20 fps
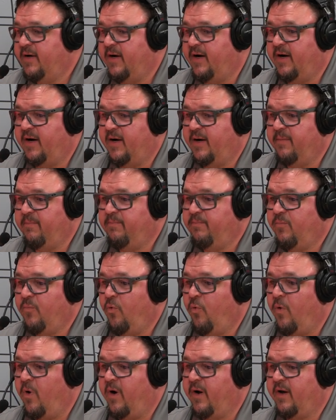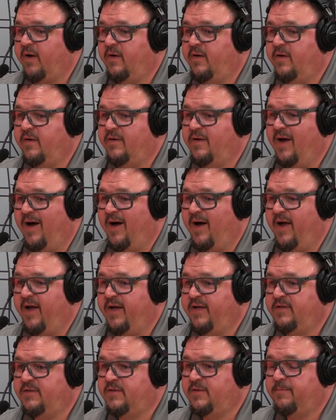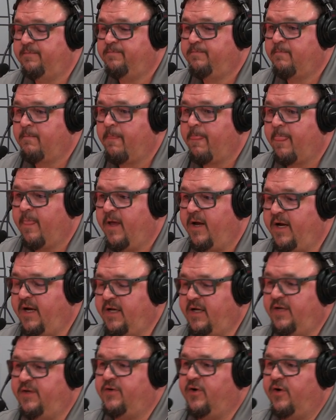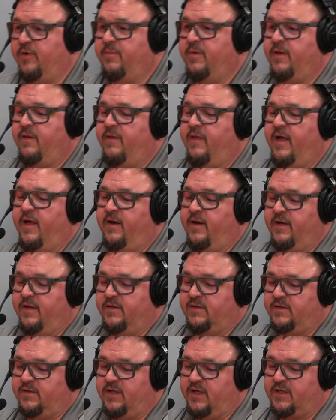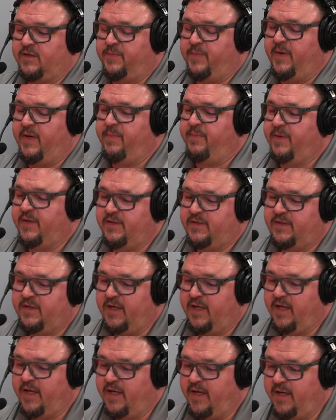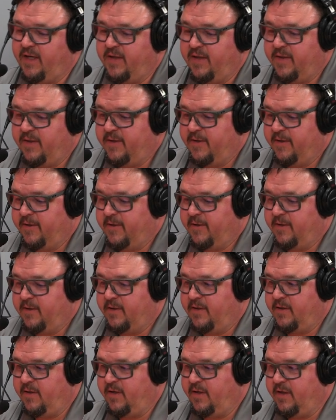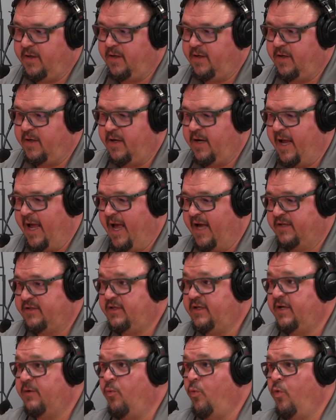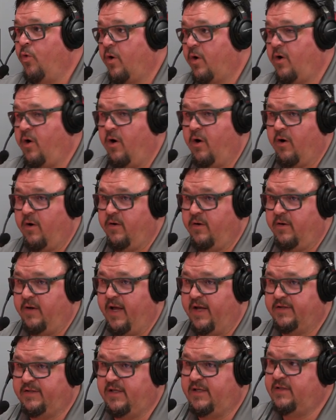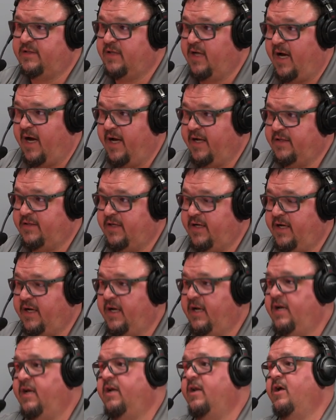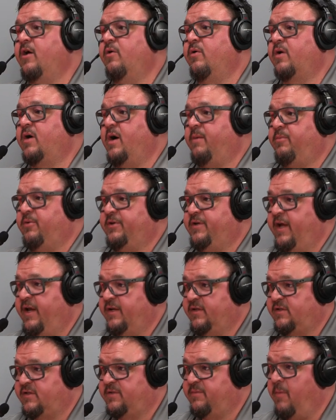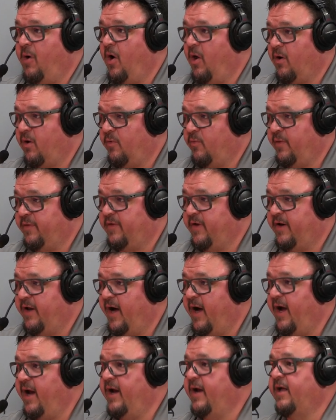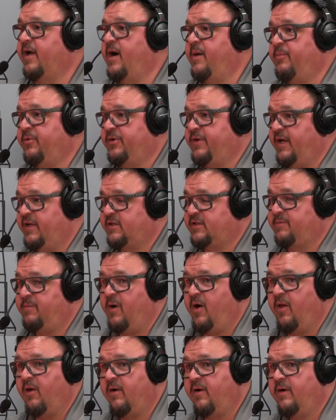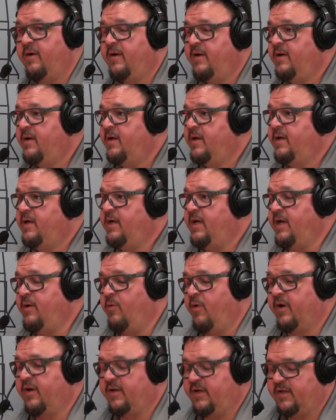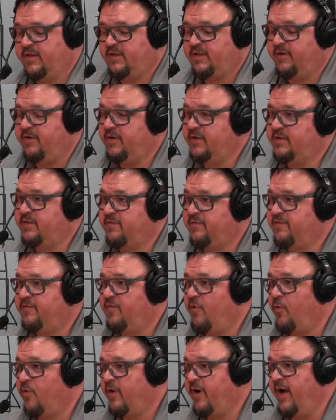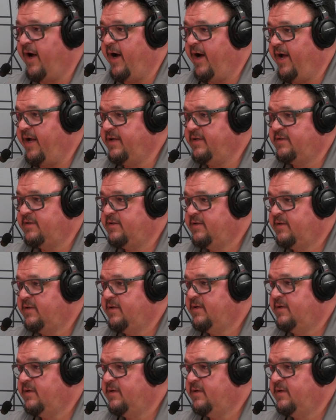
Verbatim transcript: um, wanted dies. He determined that his six P P C, as it work hardened, as he sized, he needed to go a couple tenths smaller with the die and a couple tenths smaller. He wanted a series of four dies,